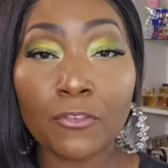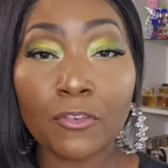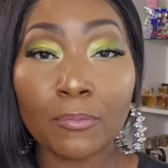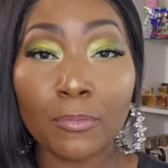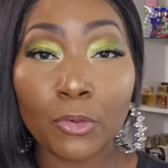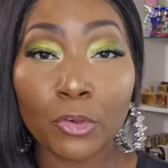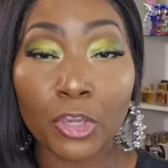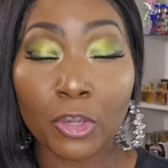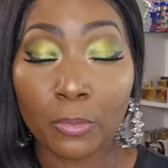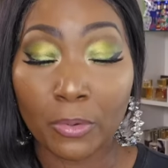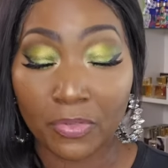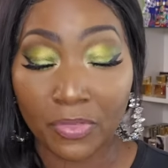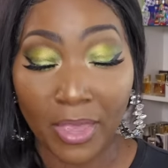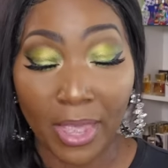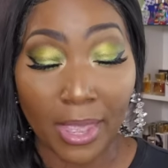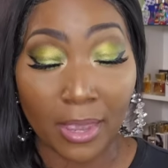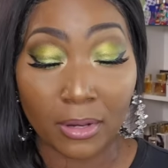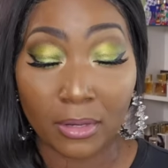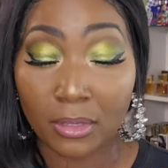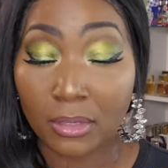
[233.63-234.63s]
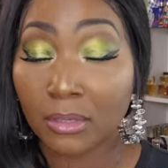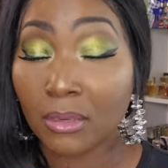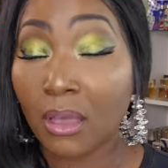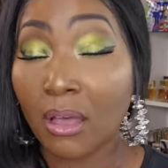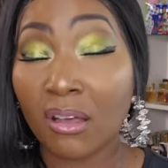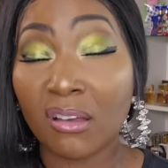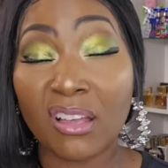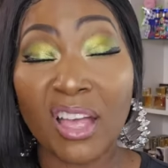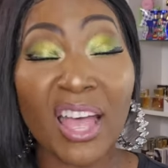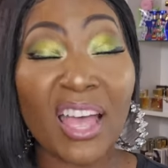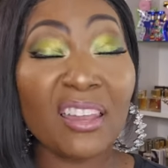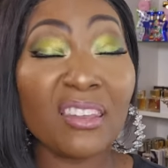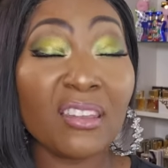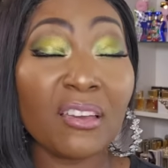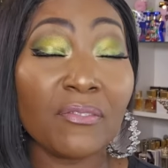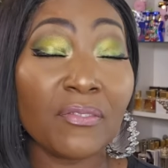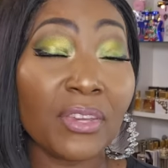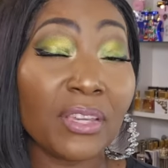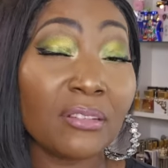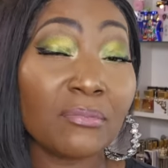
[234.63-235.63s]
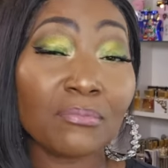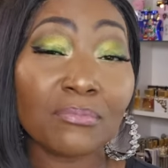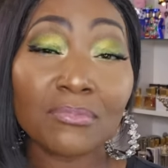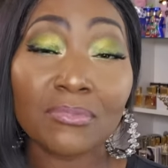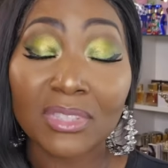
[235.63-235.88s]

familiar with that, y'all. I love it.